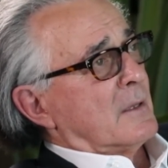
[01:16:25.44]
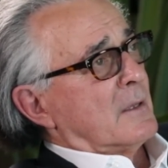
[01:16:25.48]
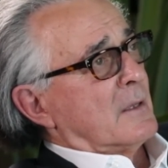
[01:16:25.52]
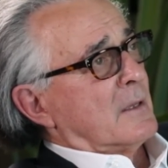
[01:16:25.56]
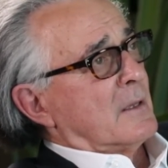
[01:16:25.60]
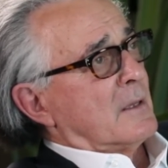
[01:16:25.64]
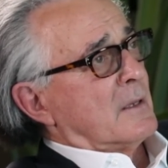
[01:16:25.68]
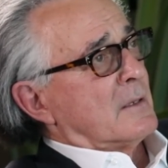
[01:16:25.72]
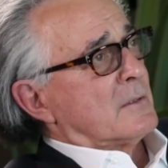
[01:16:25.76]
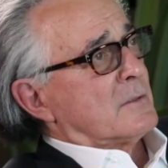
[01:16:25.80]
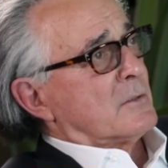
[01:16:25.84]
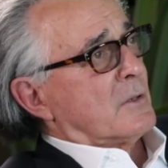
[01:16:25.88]

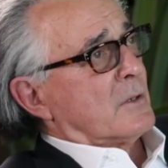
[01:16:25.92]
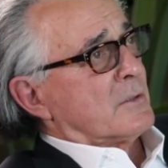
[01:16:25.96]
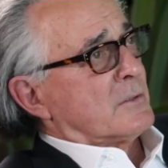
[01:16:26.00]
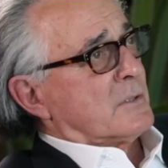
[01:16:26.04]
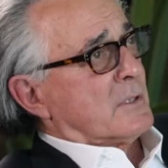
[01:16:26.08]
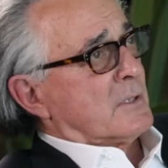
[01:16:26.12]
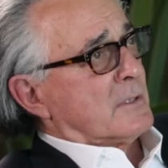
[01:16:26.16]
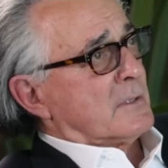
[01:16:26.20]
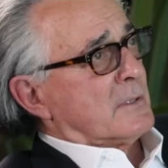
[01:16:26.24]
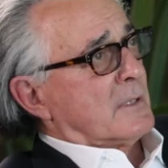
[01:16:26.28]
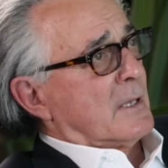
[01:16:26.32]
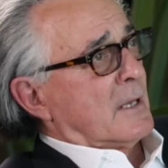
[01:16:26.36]
And so I
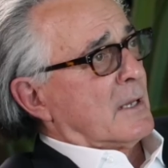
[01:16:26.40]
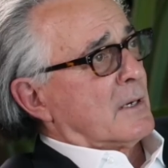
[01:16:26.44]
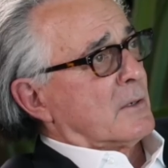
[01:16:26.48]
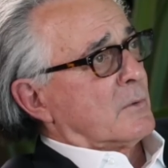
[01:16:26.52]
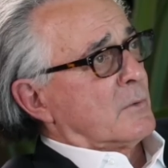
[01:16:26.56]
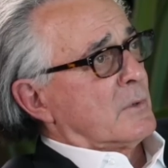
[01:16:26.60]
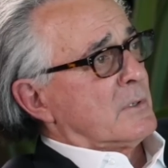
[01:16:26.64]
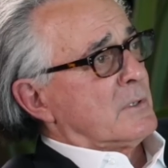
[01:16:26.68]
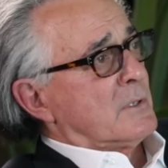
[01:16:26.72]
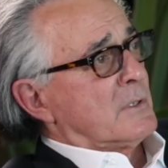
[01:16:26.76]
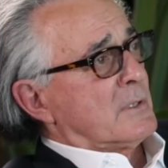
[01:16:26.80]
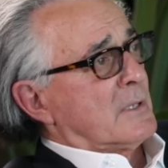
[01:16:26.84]
said, "I
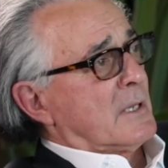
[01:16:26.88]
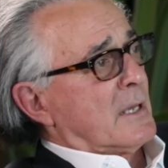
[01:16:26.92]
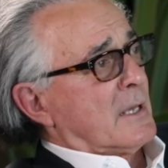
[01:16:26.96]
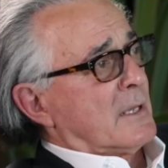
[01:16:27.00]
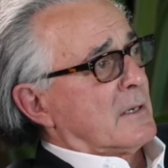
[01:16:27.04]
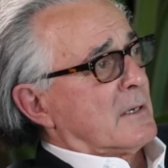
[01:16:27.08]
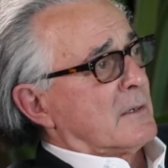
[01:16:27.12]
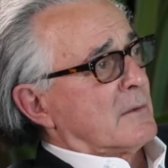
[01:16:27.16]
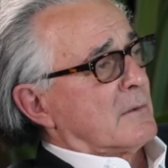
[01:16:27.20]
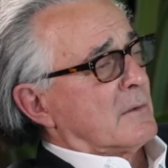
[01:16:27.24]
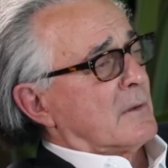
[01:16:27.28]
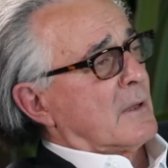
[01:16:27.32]
agreed to
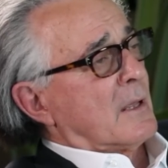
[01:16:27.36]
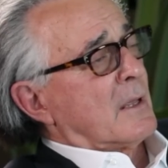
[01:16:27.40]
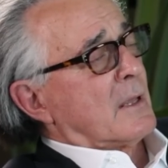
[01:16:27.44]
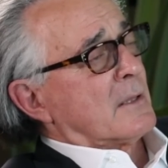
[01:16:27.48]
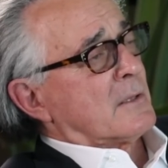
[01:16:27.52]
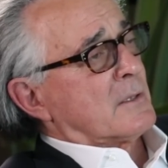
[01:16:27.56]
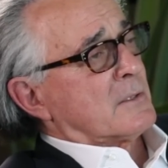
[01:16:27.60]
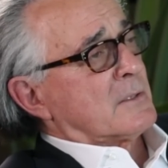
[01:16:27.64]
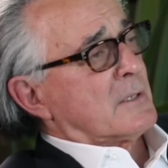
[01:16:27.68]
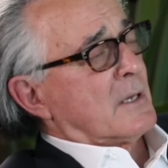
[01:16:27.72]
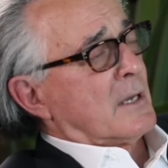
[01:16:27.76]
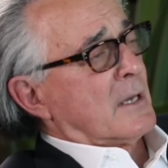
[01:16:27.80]
that at
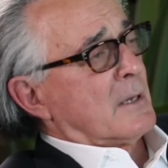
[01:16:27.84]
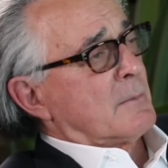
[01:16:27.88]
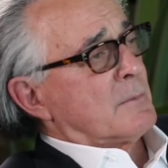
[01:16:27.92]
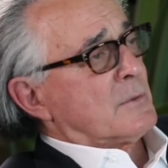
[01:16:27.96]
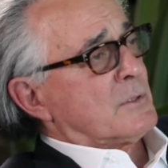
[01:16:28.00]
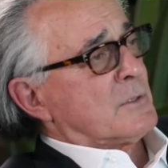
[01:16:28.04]
the time.